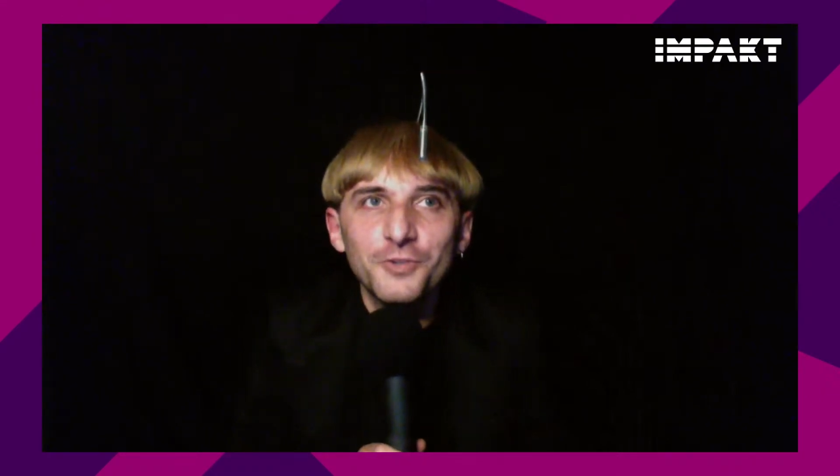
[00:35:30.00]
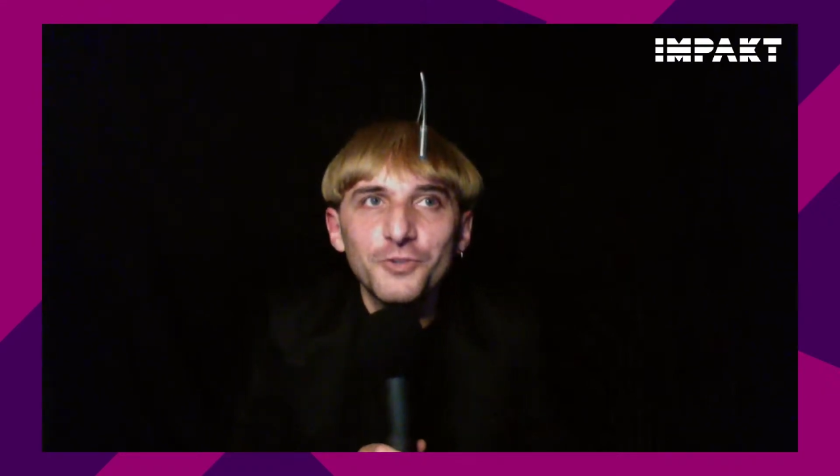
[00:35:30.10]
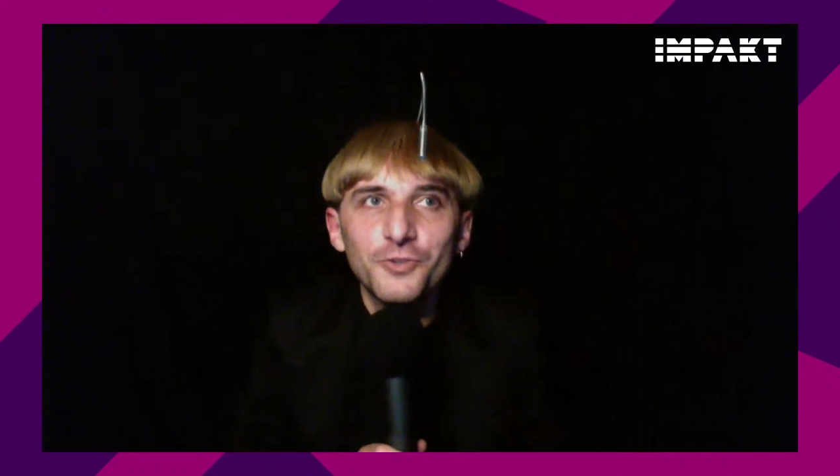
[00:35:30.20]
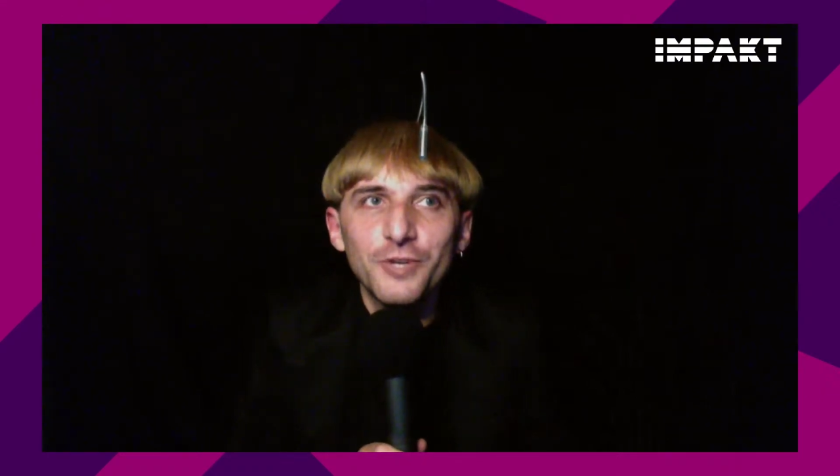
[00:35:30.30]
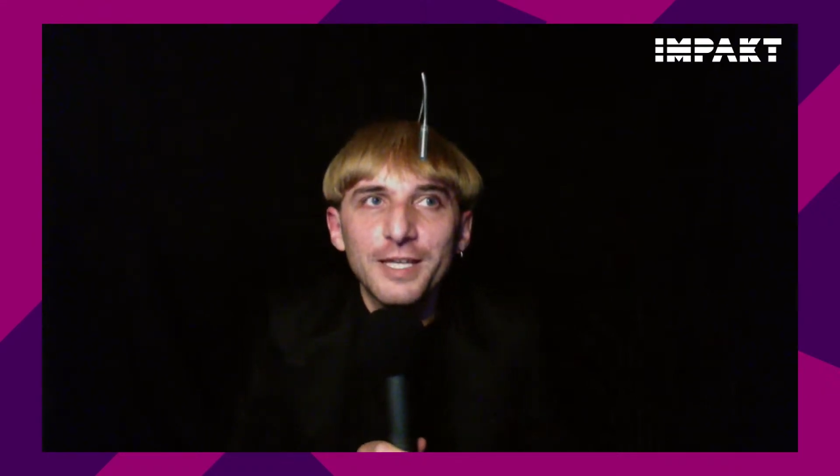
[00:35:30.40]

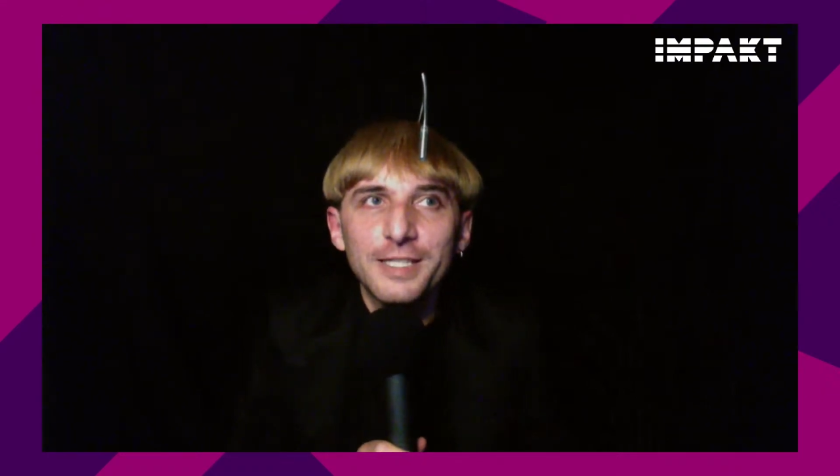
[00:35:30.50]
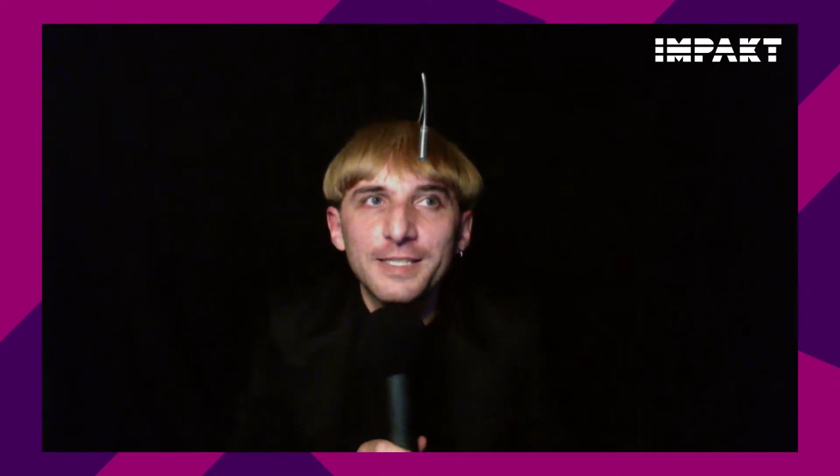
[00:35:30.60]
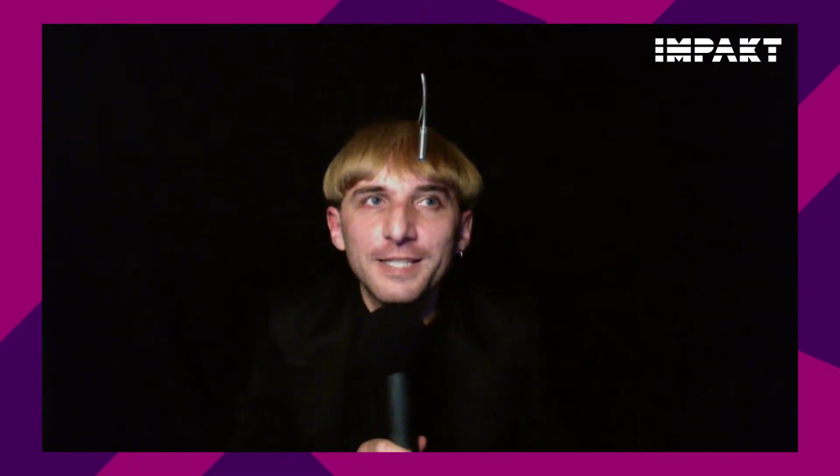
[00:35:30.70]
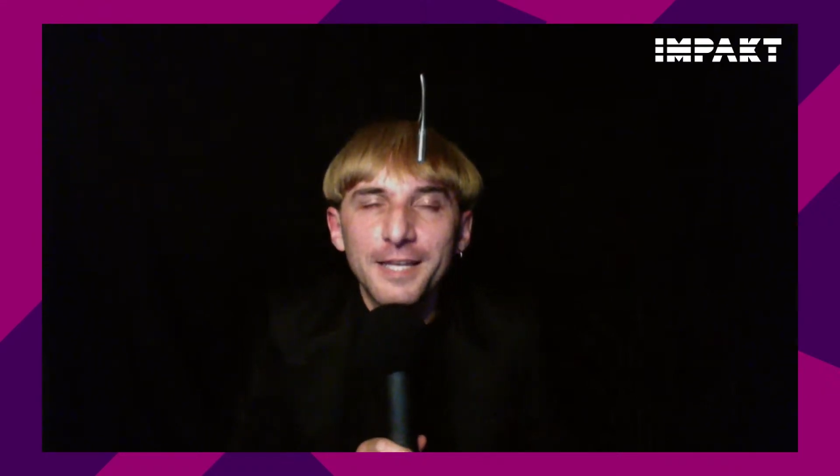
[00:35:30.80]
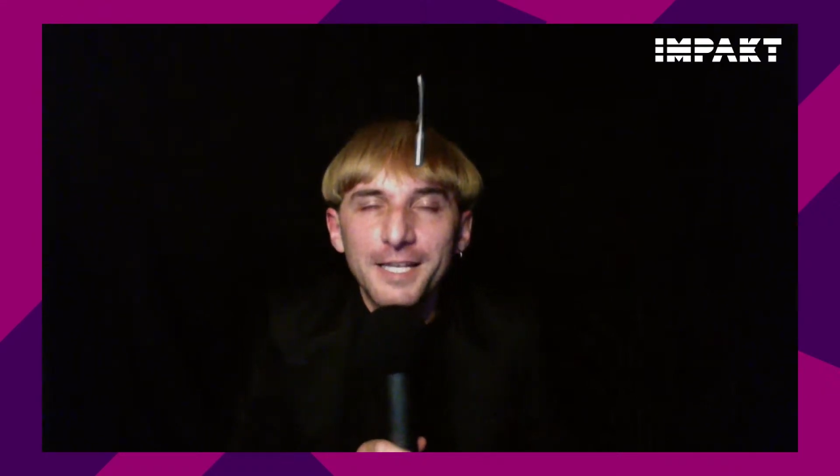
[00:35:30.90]
to
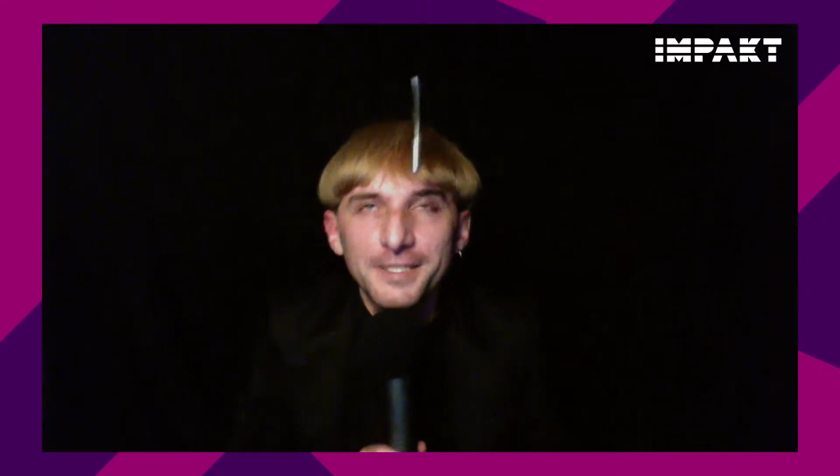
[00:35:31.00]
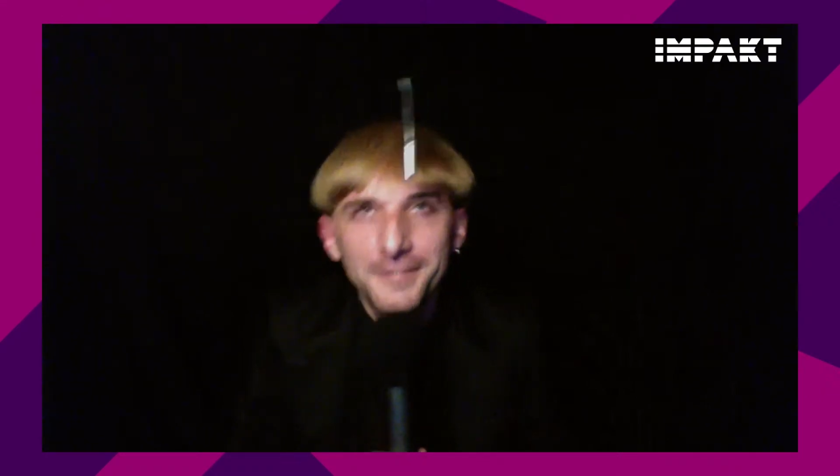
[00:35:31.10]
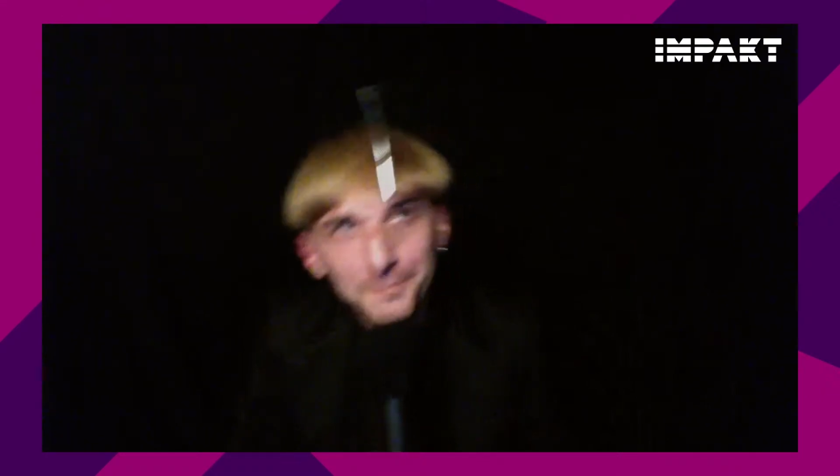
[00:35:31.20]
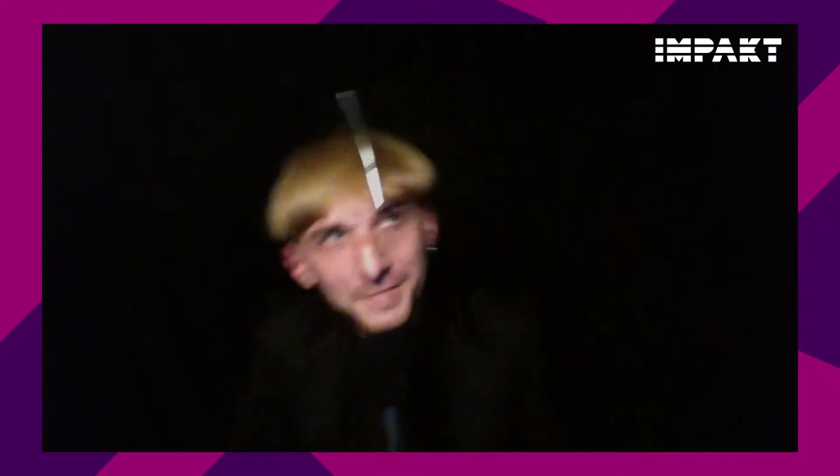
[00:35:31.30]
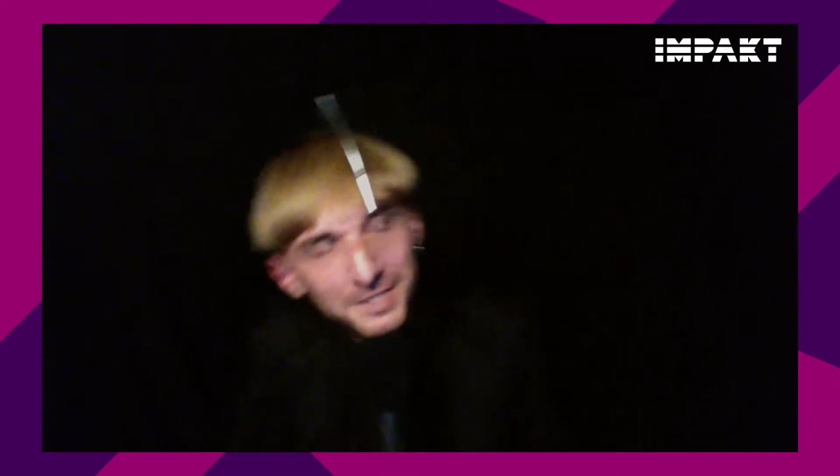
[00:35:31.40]

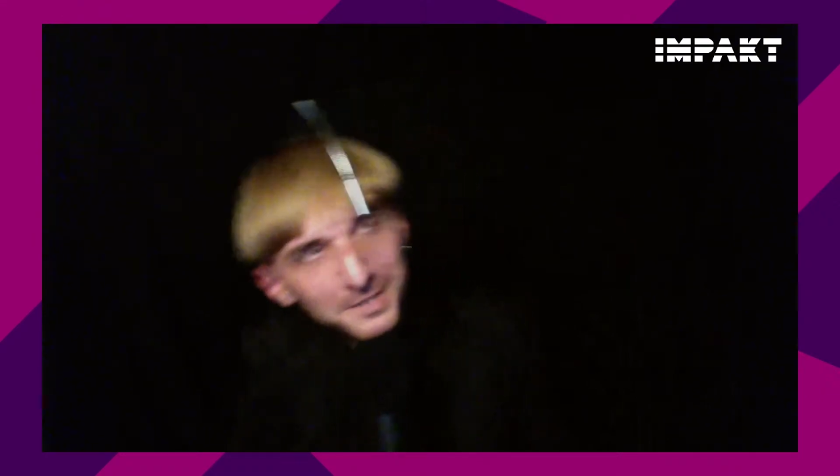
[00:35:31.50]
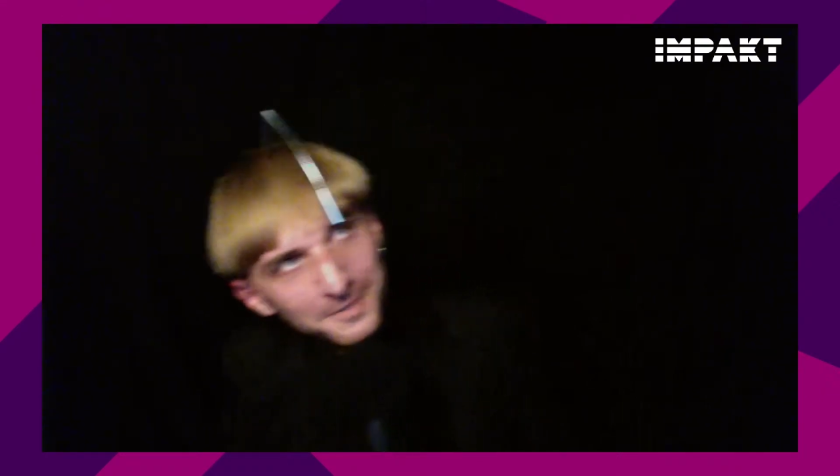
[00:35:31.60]
accept,